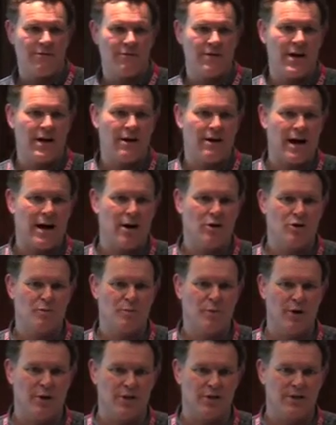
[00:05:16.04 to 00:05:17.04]
of their
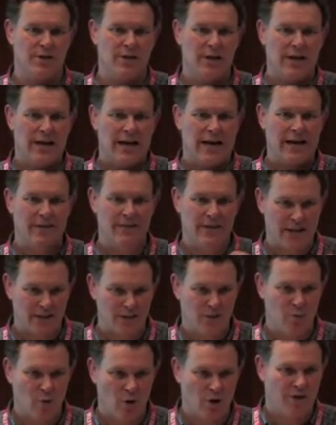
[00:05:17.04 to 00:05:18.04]
output. And
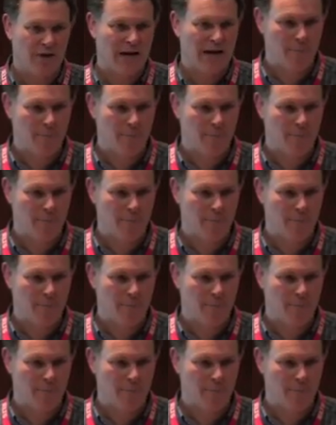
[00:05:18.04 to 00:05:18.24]
that's what